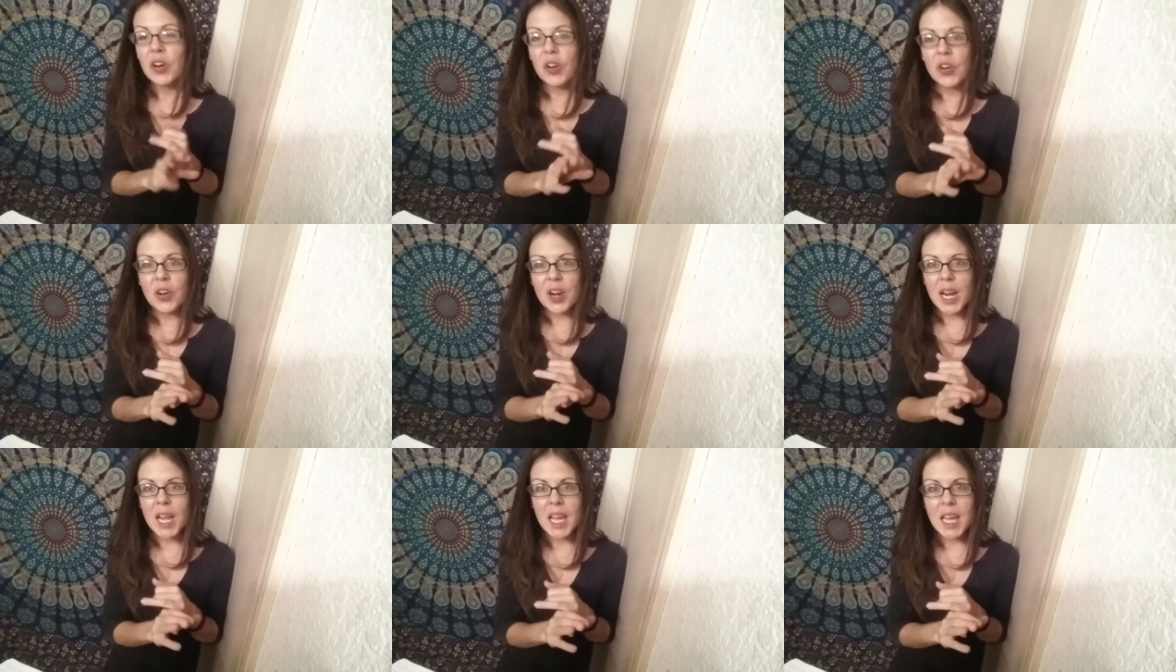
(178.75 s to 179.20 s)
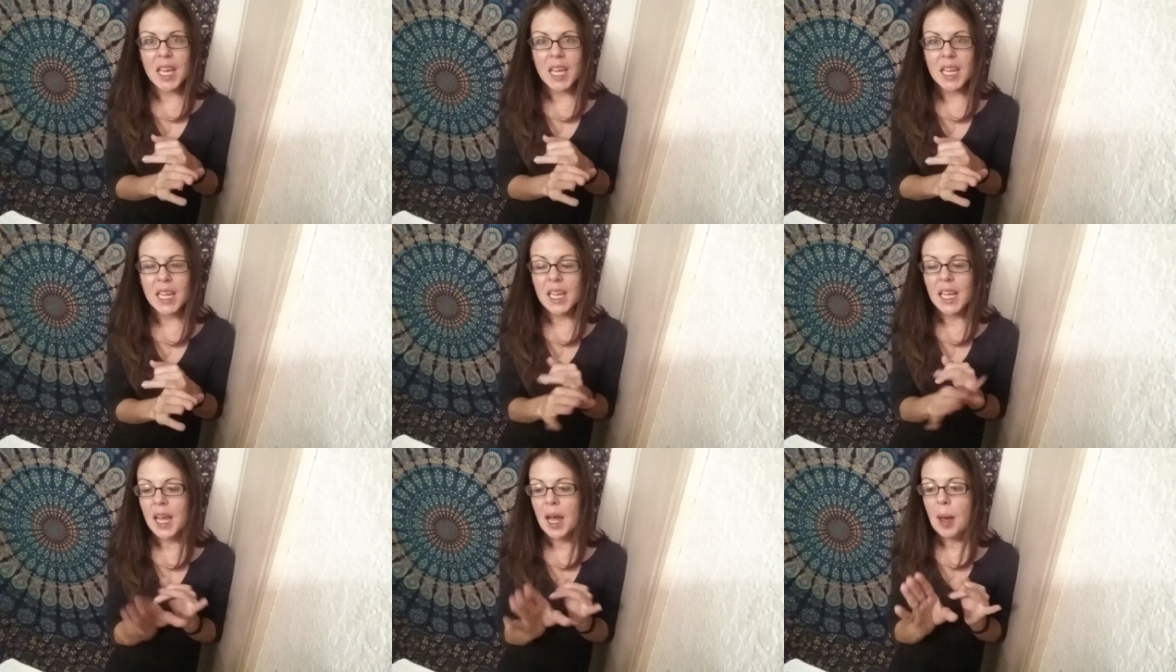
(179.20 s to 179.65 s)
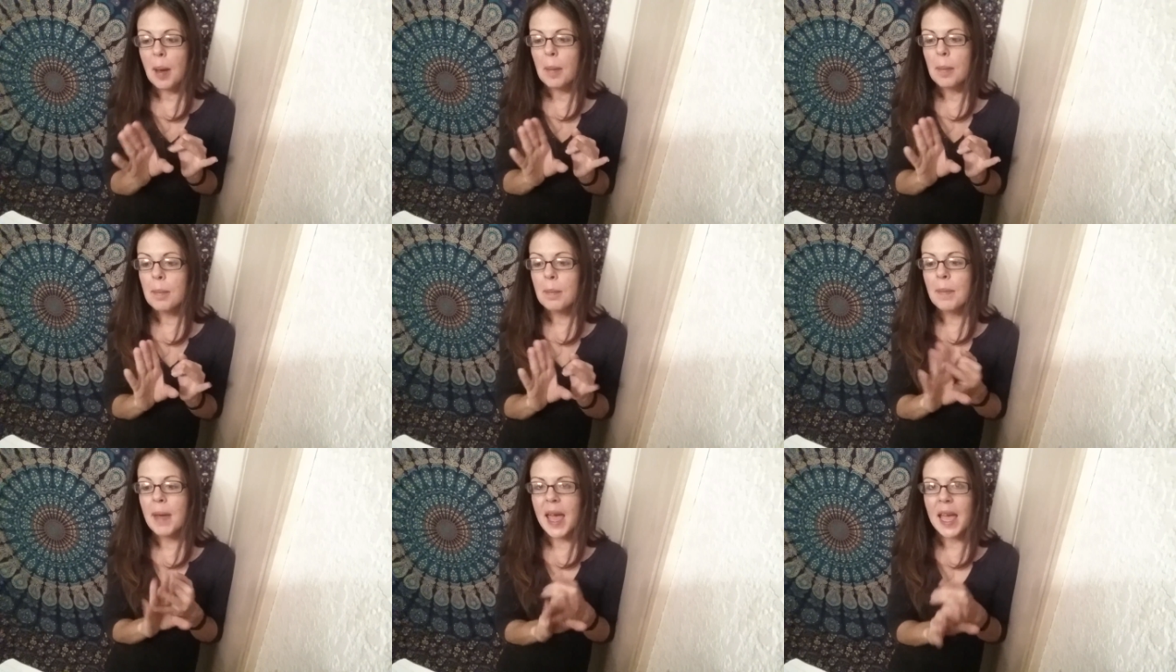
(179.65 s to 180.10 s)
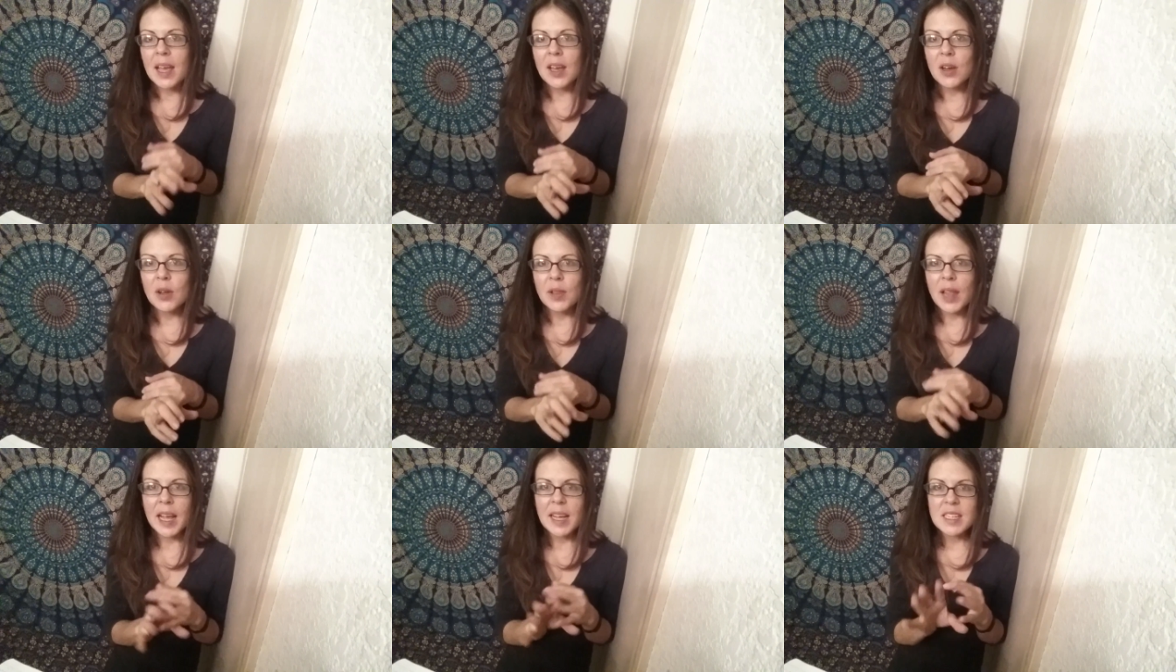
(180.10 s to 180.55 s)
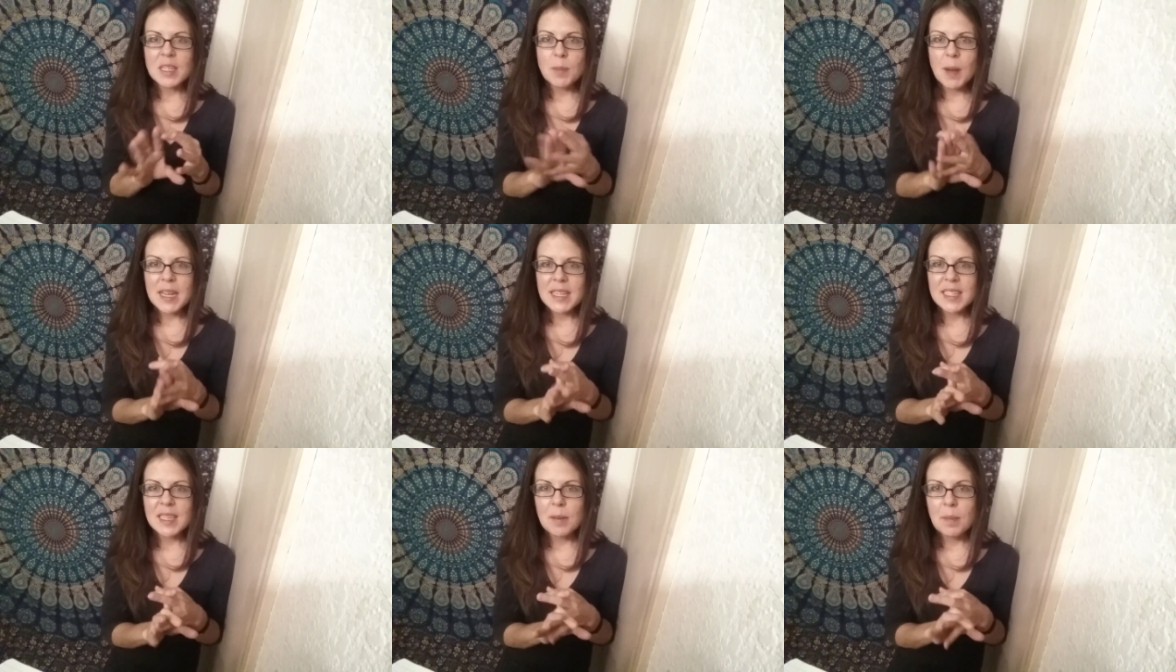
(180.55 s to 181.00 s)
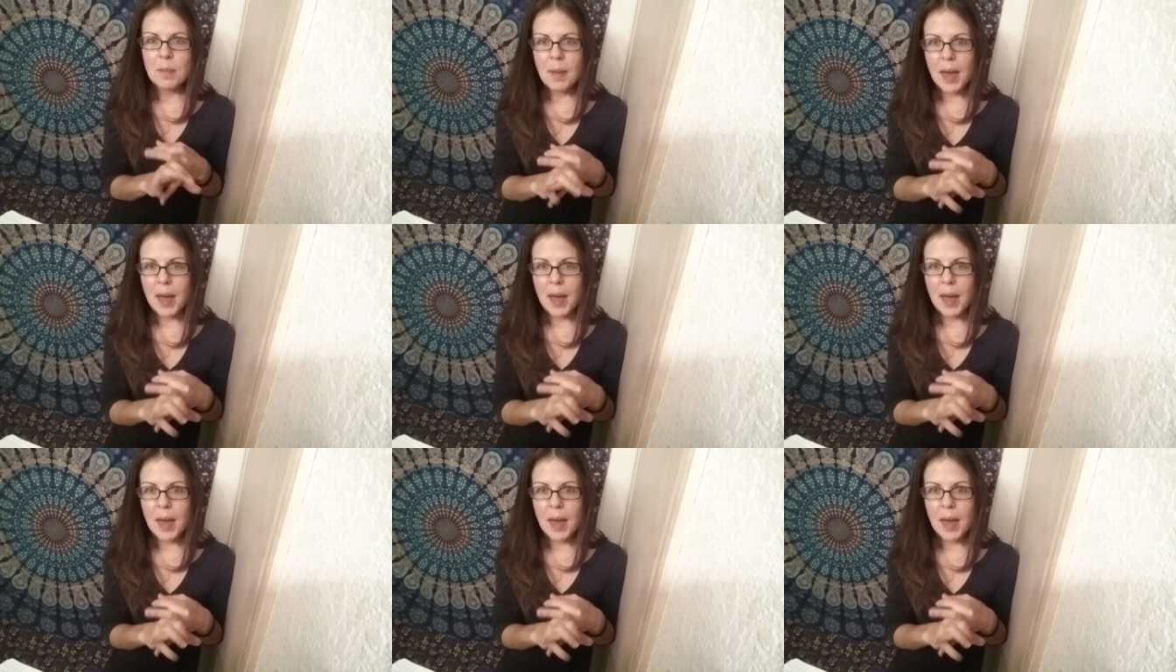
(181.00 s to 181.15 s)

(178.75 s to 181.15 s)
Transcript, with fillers: Curry, mango, like a spicy